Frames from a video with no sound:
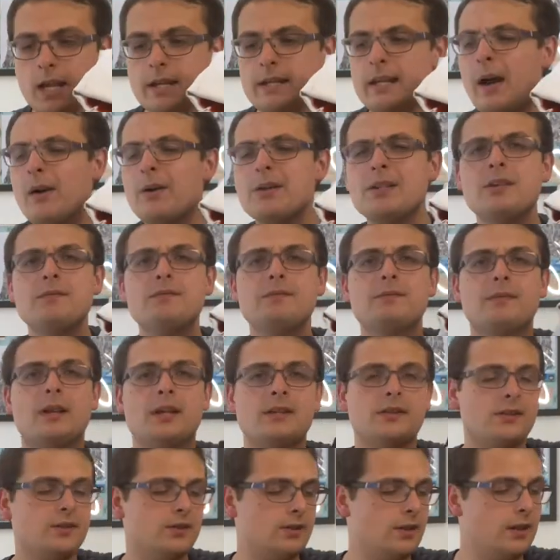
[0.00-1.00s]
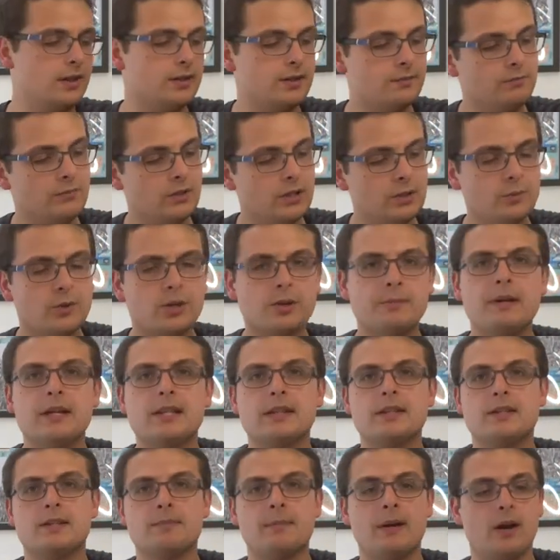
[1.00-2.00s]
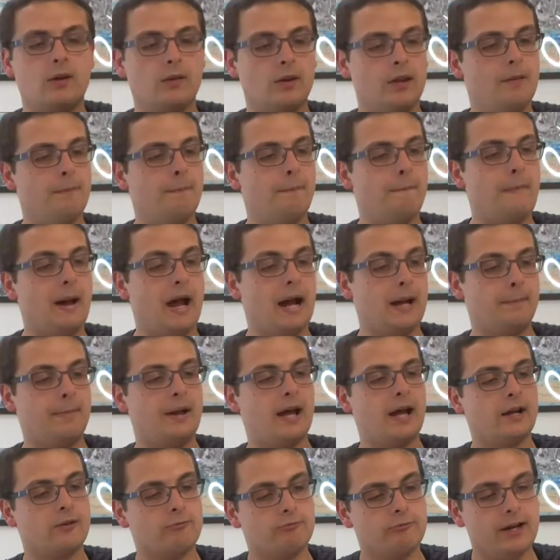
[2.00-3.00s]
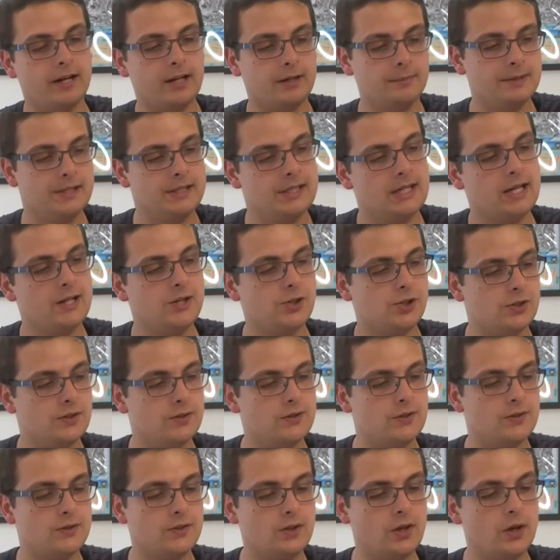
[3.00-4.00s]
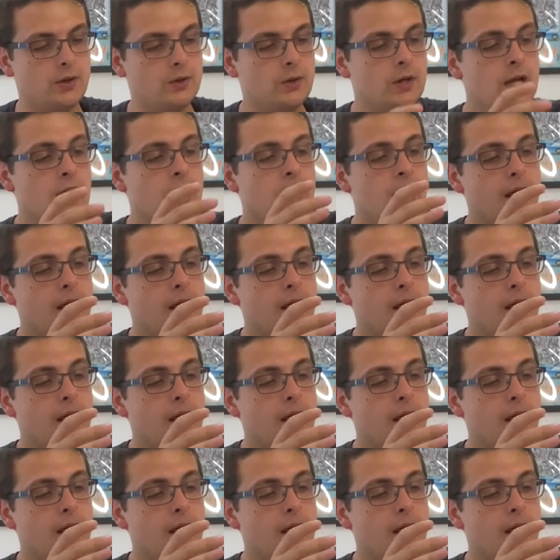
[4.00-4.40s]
Now, I don't, as I say, I didn't really want to make this about backpack recommendations, so,